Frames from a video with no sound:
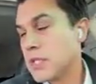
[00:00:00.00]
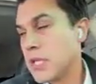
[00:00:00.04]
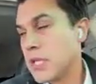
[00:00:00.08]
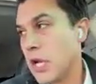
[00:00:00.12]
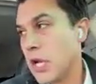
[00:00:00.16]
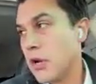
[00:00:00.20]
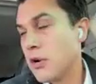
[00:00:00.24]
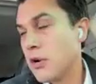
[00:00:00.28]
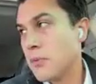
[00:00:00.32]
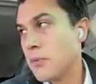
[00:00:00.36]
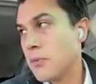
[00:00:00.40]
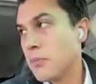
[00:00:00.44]

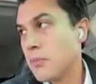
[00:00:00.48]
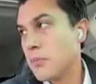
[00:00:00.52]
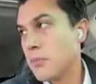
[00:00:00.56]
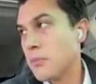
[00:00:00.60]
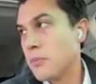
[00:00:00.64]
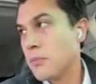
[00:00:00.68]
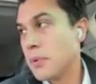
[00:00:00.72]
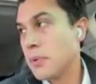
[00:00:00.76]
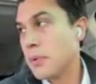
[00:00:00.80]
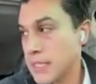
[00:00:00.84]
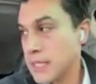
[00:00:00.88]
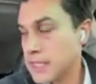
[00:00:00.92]
Senator
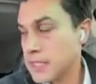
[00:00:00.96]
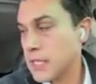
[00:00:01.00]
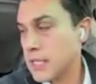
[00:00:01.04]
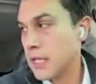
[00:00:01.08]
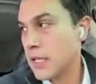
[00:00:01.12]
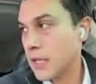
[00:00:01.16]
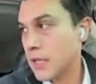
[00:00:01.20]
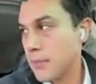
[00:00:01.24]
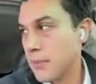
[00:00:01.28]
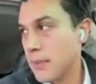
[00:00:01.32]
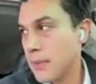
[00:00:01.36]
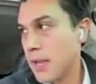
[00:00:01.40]

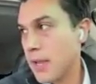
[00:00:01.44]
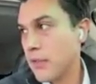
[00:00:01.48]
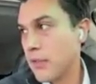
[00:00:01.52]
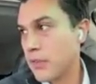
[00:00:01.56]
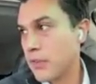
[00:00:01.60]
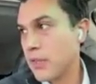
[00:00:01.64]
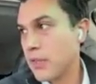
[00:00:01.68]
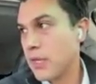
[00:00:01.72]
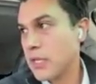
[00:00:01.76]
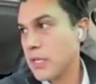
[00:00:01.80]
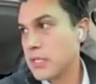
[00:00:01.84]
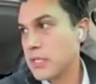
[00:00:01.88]
Blessing about
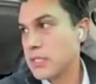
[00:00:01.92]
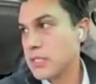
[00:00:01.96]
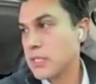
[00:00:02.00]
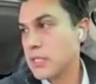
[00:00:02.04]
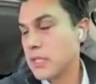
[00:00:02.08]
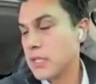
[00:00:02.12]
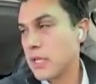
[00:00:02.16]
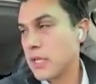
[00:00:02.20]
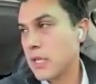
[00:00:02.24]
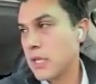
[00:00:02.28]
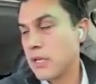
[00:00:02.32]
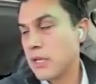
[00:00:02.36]

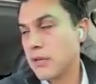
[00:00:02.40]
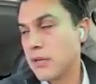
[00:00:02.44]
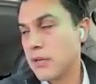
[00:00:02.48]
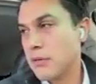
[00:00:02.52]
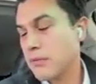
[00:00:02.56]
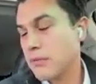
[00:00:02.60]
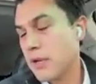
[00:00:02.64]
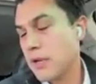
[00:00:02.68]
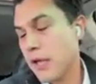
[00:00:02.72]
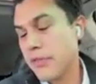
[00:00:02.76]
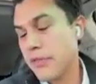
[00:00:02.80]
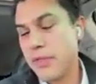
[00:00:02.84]
this and
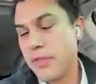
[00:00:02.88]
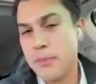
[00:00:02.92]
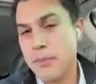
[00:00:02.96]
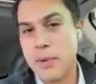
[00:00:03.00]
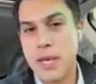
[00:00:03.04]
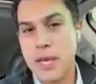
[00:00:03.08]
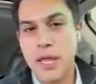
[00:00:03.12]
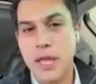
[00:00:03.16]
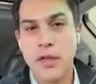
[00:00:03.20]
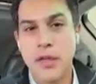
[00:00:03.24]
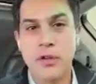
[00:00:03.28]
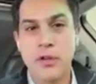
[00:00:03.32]
not that
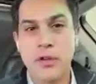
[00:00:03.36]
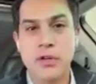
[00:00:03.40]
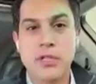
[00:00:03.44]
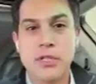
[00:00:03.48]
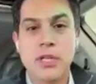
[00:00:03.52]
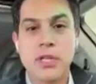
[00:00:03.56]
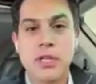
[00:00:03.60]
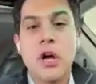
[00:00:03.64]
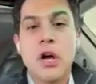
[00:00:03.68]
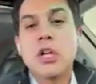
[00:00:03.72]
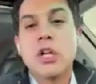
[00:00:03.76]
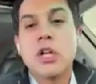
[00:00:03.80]
many
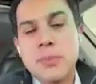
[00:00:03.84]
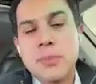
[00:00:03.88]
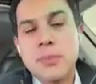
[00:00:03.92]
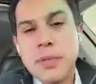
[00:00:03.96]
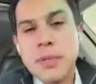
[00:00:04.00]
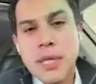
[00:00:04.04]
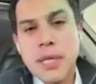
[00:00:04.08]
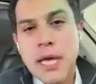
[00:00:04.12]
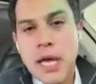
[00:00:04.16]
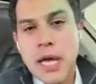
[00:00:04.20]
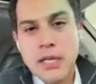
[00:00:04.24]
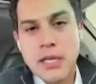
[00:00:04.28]
others.
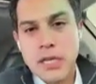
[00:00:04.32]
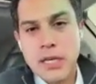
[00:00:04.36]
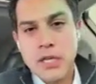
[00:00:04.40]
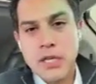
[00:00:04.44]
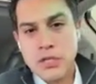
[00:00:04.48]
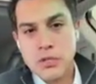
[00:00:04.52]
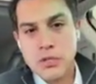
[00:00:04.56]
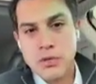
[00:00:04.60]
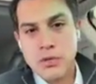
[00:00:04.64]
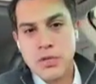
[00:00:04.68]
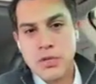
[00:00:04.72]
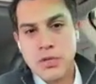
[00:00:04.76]
Ultimately, I
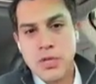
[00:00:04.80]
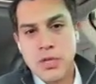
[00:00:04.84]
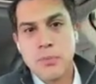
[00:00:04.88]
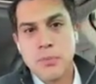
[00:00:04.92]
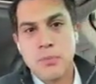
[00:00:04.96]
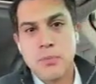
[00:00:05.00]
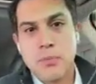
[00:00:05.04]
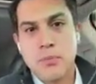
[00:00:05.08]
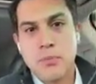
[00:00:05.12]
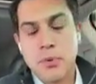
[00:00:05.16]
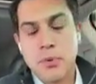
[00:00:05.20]
do think